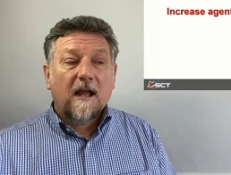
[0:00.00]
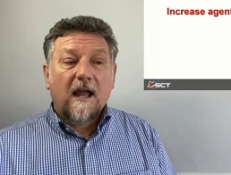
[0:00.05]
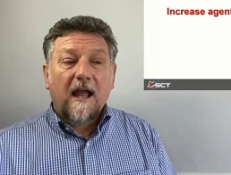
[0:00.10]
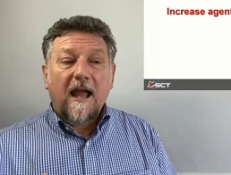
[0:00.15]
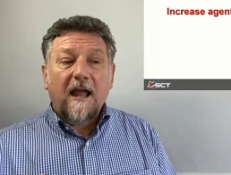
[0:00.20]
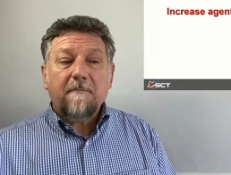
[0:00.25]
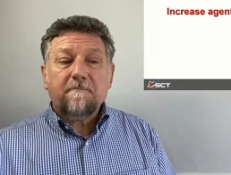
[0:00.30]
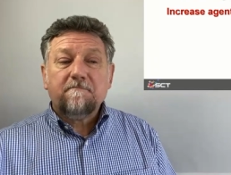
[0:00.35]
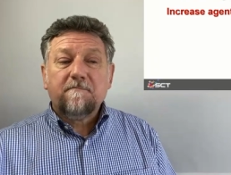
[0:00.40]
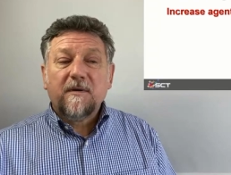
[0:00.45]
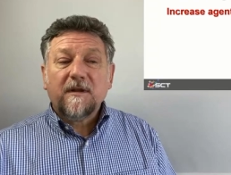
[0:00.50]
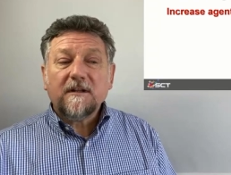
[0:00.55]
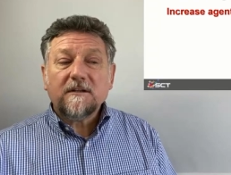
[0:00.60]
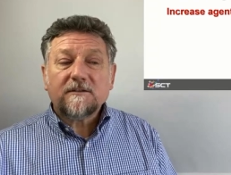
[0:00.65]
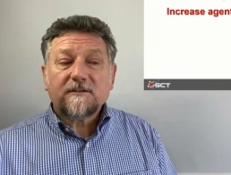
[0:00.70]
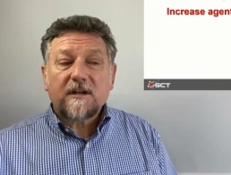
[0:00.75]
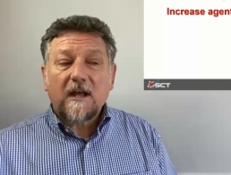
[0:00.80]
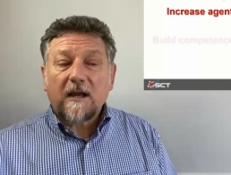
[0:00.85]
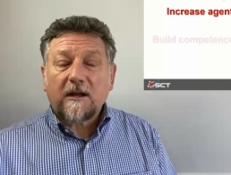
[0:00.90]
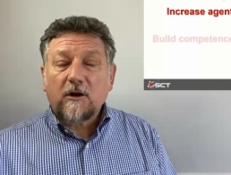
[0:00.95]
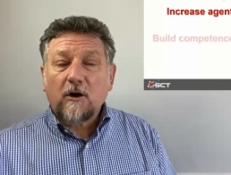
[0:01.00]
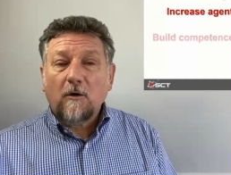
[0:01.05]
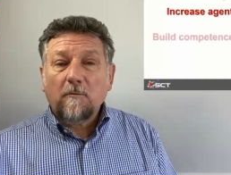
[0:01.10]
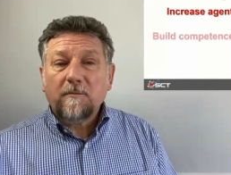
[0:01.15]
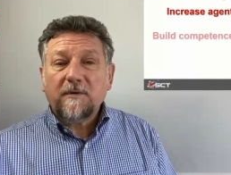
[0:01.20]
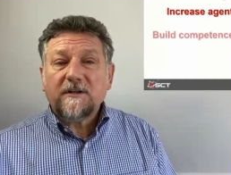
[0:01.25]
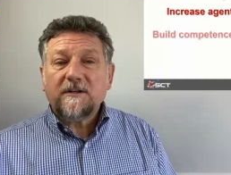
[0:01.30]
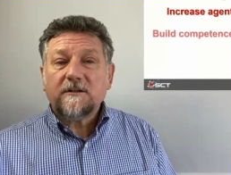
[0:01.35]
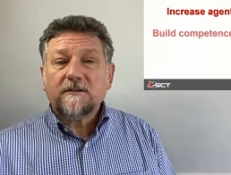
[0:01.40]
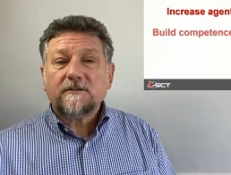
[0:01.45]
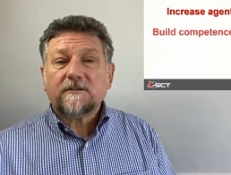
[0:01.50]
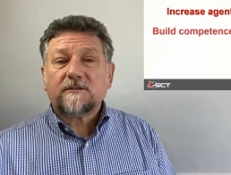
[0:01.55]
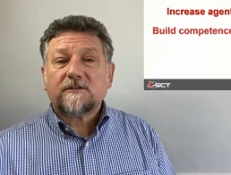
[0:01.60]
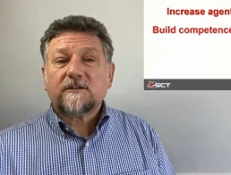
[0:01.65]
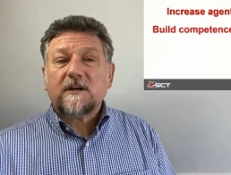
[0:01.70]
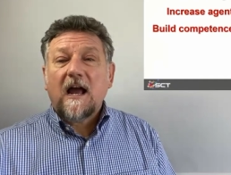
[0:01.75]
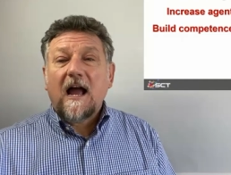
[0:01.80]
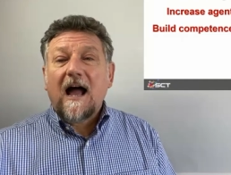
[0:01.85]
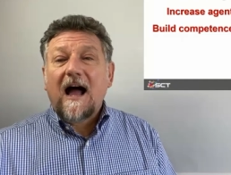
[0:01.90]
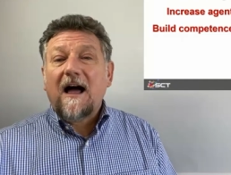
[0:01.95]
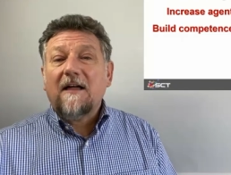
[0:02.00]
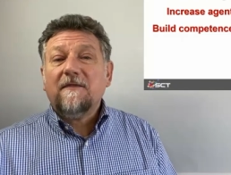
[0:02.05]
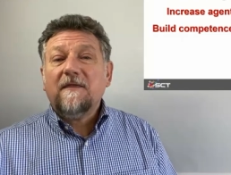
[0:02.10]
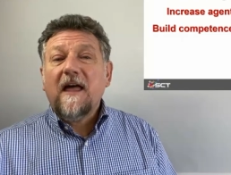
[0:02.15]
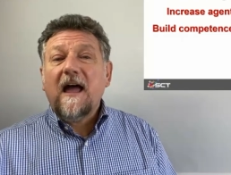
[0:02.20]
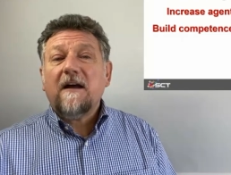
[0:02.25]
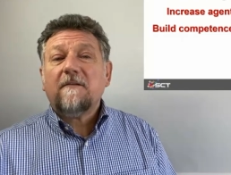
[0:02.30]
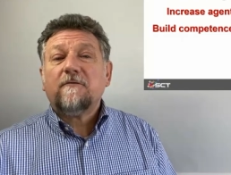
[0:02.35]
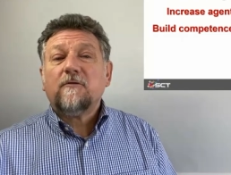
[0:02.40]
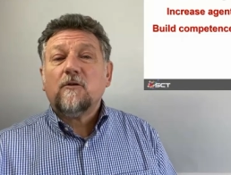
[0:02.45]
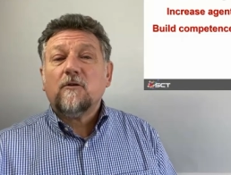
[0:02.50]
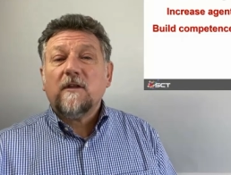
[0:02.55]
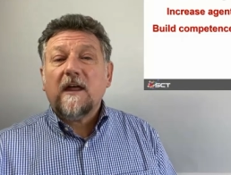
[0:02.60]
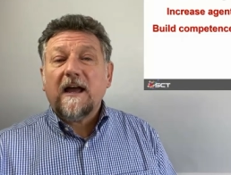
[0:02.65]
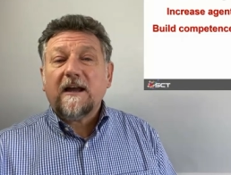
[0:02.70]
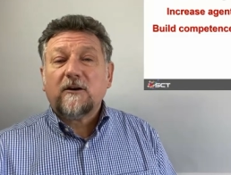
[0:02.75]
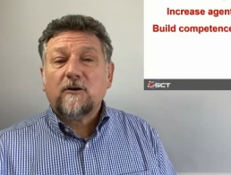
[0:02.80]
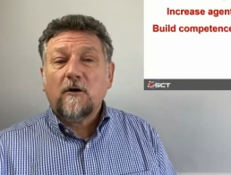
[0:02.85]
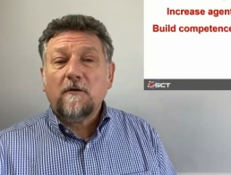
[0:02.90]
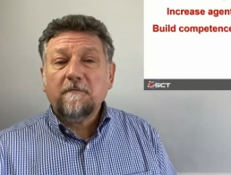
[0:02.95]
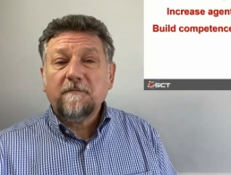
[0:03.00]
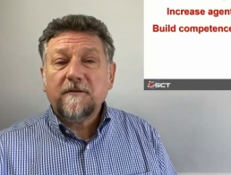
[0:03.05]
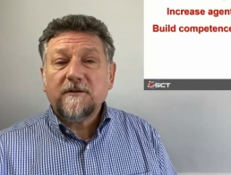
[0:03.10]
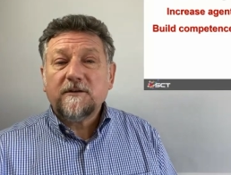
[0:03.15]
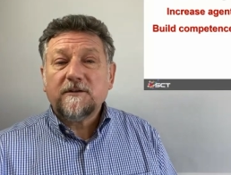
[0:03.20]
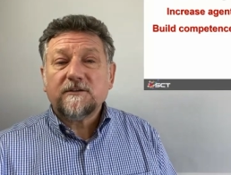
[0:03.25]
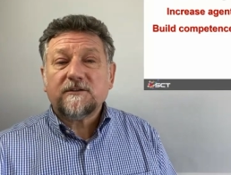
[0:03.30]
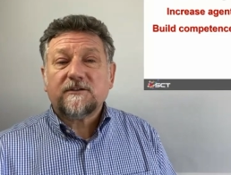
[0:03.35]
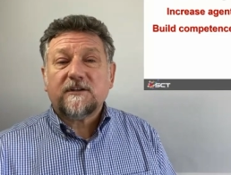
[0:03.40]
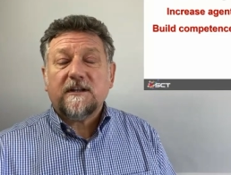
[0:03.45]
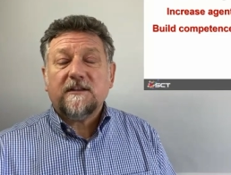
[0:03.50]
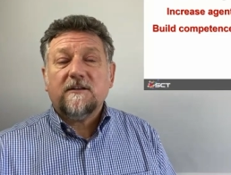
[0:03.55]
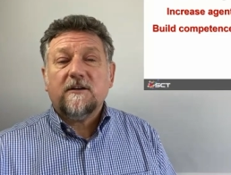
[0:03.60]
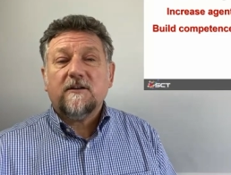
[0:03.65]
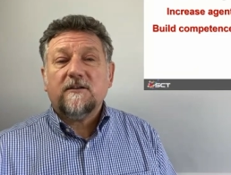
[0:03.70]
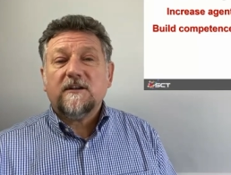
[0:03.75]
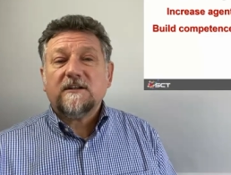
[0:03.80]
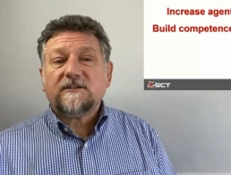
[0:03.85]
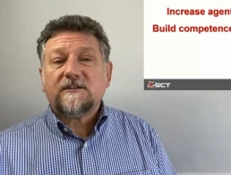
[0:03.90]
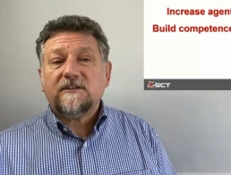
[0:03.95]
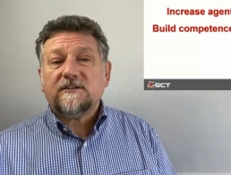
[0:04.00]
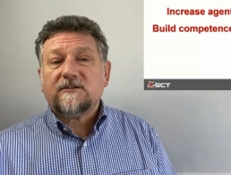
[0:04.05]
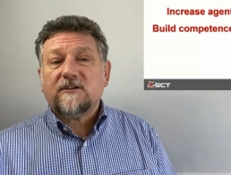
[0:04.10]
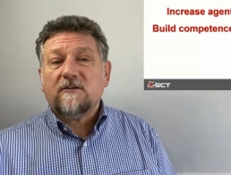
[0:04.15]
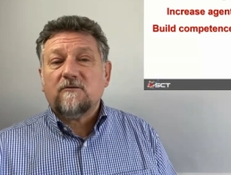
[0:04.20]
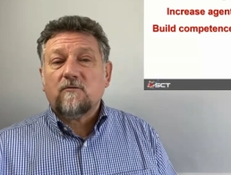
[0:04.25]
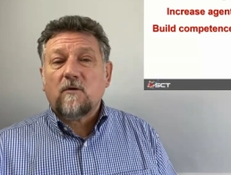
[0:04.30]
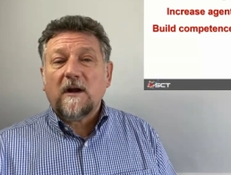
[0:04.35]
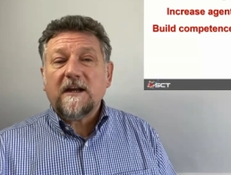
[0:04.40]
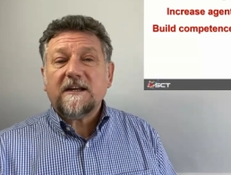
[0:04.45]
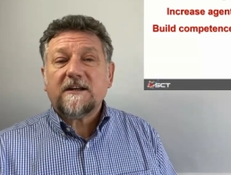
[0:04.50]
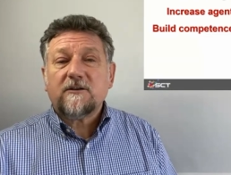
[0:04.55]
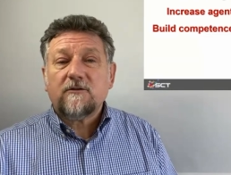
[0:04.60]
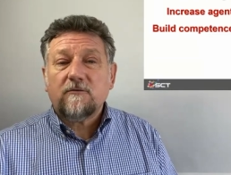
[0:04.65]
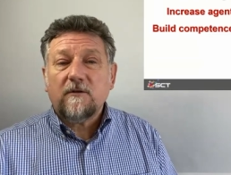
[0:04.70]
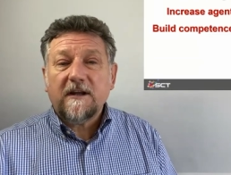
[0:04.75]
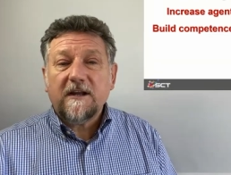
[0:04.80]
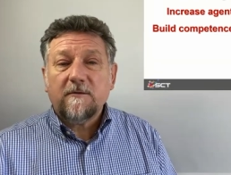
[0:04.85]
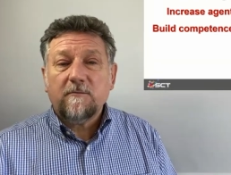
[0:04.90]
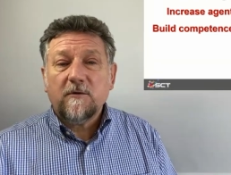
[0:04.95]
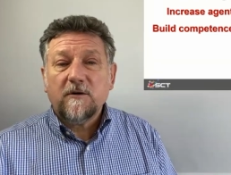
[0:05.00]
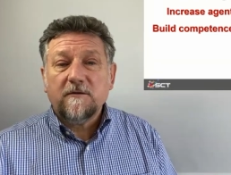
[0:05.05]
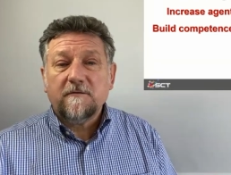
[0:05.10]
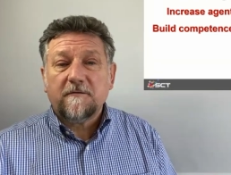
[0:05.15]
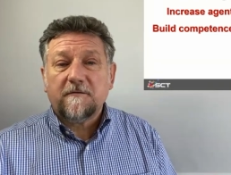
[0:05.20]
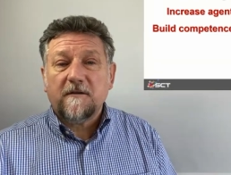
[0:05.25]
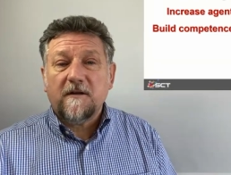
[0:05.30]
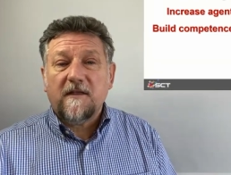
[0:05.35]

It builds their competence and therefore their confidence in that this is the right career move for